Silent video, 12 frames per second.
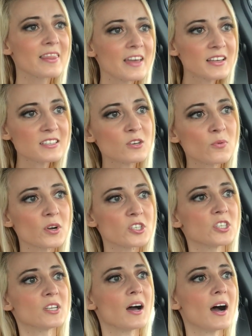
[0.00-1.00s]
That's a
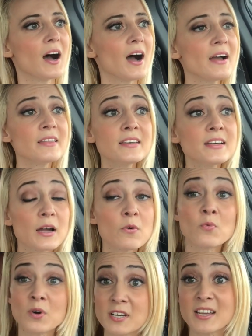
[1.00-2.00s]
question. I think I
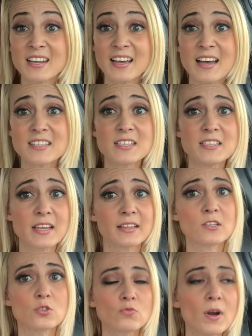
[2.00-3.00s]
would get it as a
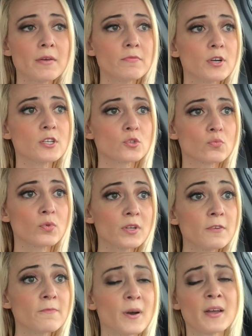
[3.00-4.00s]
daily driver. It's
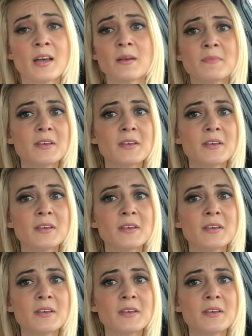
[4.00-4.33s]
really fun.